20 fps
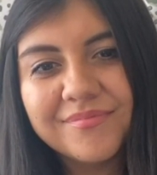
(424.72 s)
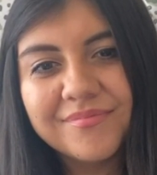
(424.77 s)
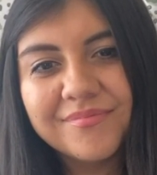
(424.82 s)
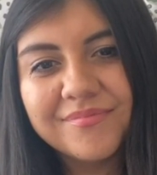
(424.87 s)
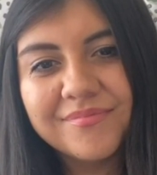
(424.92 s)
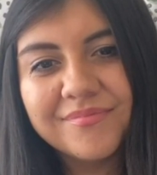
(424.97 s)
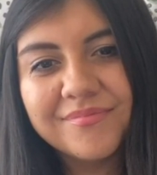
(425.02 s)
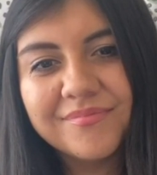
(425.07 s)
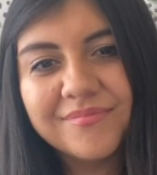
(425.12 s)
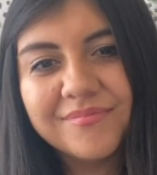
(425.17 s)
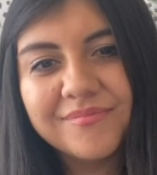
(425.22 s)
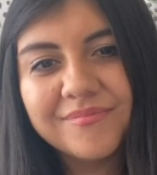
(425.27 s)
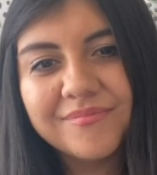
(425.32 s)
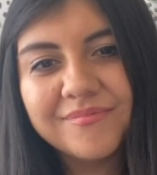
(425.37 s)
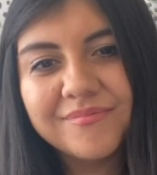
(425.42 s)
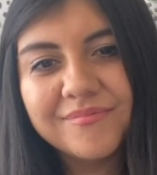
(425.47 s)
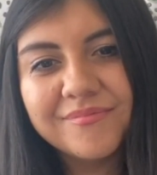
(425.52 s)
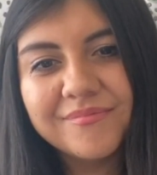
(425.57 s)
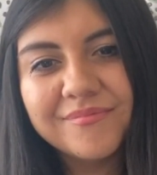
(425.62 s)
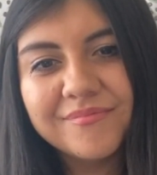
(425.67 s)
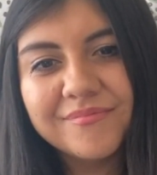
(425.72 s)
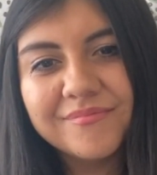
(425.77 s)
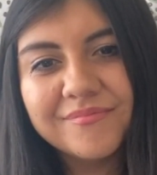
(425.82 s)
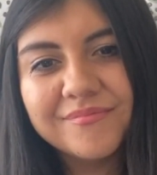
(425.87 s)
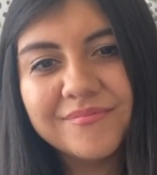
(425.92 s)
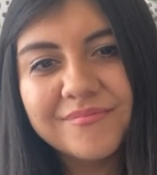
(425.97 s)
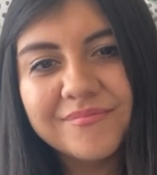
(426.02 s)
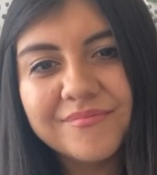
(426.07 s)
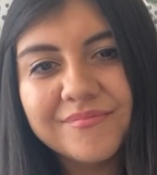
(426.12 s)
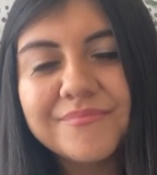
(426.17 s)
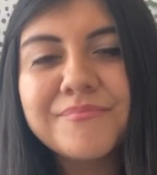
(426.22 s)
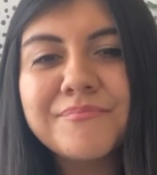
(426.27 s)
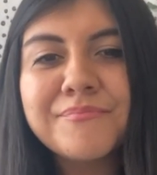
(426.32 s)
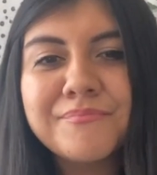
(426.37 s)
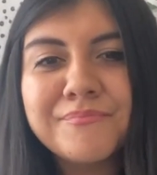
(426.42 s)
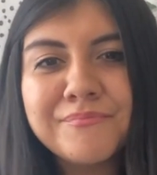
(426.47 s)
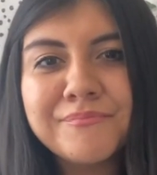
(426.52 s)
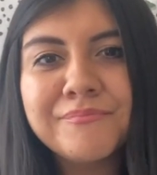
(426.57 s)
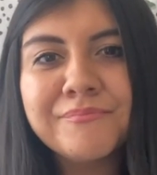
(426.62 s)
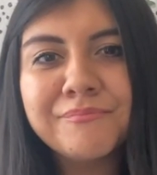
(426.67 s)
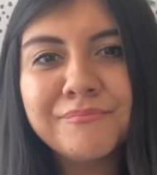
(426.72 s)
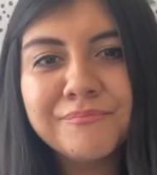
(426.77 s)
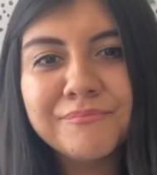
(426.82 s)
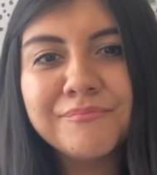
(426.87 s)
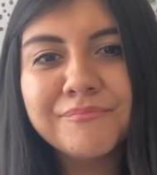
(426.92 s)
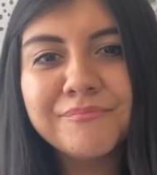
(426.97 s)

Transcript: The person shown says nothing.